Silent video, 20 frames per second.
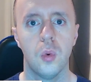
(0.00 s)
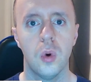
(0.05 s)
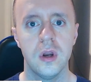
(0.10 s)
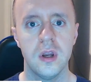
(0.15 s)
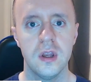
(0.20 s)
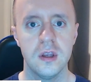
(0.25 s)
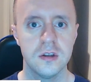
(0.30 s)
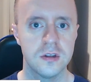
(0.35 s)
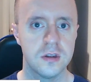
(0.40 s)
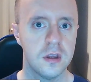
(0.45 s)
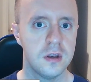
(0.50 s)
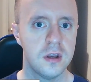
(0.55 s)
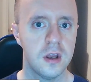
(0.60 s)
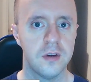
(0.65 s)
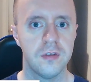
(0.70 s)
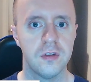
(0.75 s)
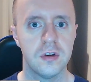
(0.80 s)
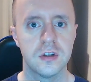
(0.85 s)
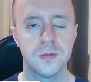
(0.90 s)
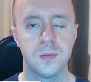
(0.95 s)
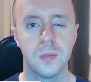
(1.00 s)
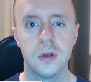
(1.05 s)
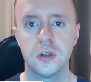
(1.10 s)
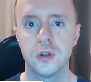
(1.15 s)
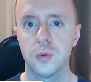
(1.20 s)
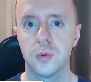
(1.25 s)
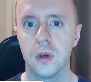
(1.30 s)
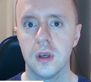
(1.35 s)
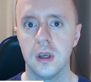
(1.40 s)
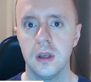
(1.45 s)
What is the difference
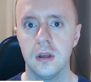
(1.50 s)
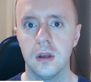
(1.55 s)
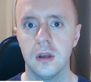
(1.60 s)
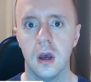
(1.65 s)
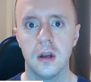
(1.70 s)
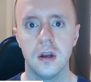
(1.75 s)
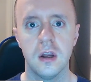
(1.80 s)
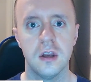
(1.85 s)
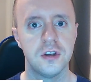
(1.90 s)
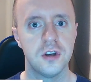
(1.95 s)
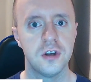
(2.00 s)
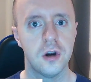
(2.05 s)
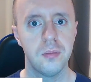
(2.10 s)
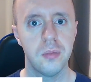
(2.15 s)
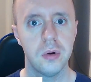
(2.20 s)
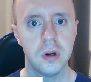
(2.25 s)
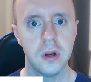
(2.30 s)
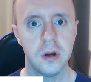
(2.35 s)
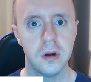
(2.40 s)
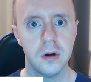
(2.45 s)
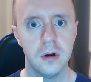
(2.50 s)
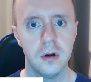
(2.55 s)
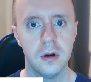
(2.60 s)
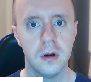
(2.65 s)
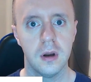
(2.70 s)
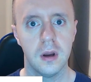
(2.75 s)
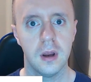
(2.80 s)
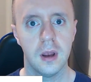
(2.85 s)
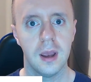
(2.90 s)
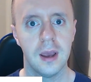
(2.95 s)
between an interpreter
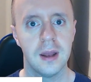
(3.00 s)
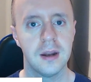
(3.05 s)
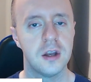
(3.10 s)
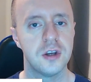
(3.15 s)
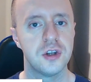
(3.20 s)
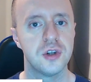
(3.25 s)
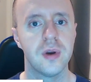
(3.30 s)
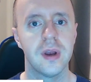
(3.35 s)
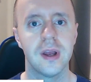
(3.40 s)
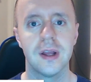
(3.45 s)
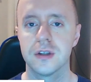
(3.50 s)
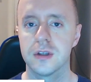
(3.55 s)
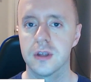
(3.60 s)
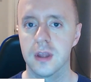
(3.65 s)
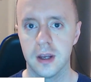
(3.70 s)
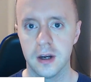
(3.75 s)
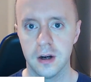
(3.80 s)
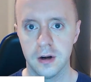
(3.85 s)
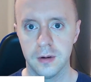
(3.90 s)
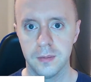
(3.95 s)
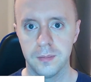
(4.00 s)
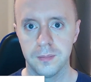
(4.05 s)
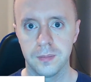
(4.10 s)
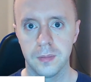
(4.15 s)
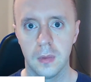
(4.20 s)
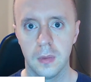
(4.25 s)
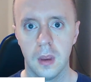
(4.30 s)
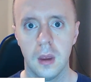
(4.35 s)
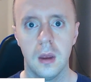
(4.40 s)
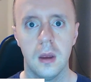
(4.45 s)
and a translator?
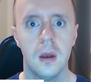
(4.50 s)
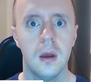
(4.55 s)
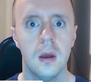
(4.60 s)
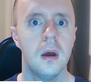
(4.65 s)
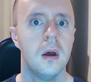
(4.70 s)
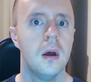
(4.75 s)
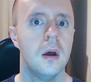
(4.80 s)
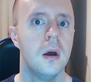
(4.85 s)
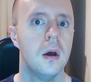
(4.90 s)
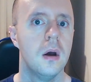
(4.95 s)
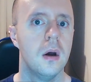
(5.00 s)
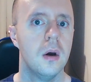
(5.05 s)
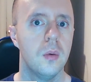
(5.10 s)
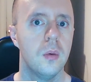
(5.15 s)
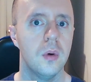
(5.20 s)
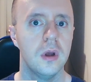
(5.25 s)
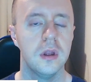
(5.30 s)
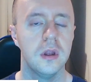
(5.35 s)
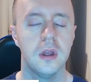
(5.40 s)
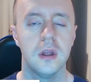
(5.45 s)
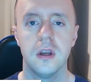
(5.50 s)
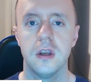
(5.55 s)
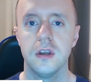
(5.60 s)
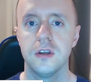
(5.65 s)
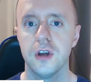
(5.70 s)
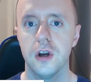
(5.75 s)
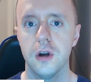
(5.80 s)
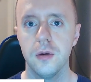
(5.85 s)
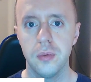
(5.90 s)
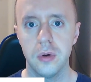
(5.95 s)
Well, an
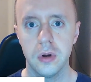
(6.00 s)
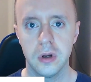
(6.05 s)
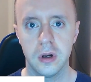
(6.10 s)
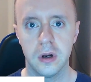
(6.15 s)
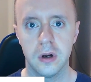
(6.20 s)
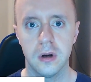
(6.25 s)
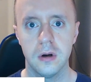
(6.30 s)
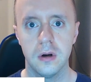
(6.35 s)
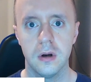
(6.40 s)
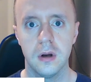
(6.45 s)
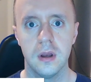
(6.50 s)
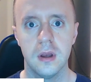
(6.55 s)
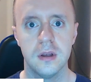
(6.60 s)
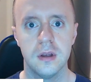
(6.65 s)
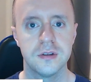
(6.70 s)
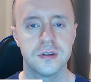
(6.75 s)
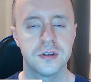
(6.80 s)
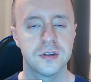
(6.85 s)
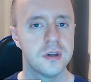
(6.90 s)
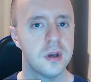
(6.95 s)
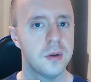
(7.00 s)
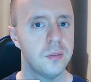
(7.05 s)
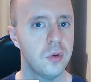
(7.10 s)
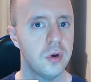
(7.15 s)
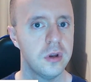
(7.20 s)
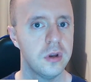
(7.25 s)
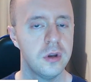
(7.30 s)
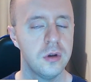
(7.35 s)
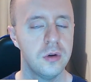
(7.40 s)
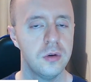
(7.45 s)
interpreter is
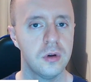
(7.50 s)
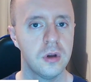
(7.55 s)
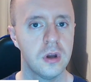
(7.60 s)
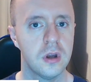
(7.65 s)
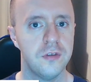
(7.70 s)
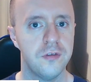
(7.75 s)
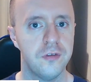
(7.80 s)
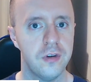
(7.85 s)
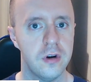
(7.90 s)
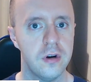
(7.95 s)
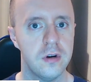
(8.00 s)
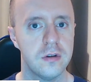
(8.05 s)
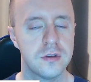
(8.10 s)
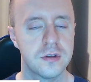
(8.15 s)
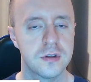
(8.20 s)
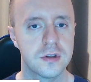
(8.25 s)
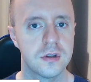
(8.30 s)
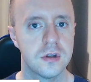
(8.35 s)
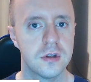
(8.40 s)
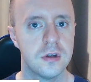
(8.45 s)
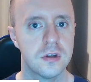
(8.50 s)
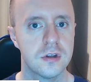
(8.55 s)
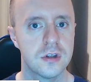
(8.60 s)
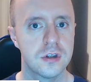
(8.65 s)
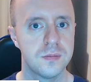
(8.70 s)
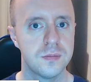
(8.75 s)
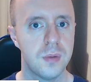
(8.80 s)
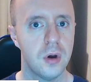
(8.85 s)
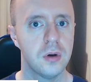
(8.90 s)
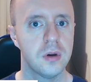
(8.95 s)
someone who converts
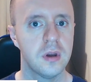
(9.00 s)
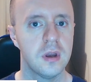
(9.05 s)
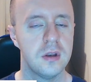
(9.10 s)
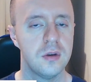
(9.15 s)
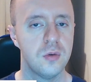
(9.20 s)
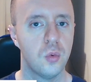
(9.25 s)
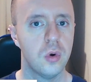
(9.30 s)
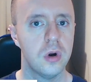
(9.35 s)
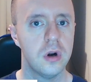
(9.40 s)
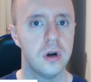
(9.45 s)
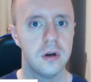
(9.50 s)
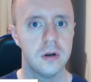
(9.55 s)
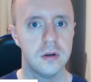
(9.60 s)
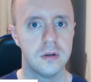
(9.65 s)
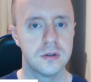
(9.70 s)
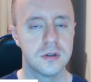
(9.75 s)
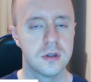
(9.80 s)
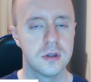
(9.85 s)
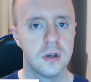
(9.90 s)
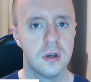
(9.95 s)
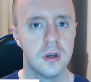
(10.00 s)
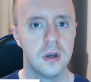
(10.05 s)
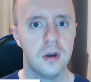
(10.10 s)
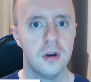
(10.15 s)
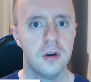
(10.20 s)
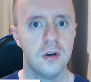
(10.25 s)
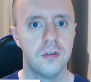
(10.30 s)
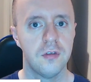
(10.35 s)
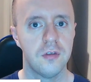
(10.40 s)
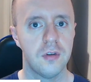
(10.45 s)
spoken words
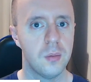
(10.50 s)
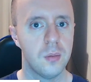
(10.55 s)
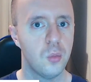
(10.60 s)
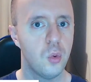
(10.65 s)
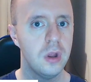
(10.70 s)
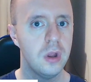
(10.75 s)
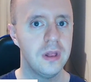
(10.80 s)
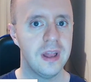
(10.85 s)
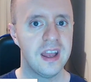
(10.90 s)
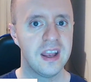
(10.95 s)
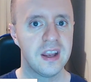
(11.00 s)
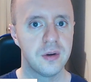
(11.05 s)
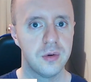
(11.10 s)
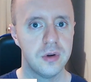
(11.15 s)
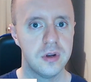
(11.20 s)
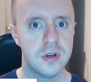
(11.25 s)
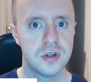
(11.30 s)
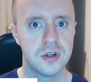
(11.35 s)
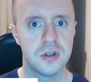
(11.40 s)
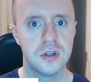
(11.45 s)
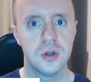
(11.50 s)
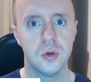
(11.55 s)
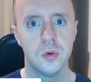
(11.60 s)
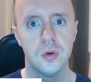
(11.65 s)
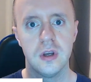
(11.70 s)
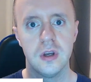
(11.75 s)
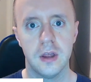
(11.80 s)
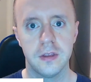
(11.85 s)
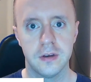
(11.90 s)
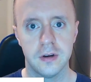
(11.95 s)
from one language to
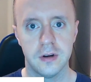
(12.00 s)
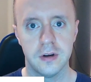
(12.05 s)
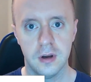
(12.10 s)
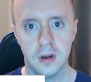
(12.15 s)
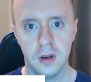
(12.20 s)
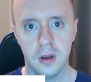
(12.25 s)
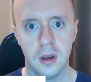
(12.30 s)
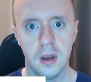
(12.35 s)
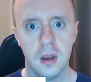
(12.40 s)
another.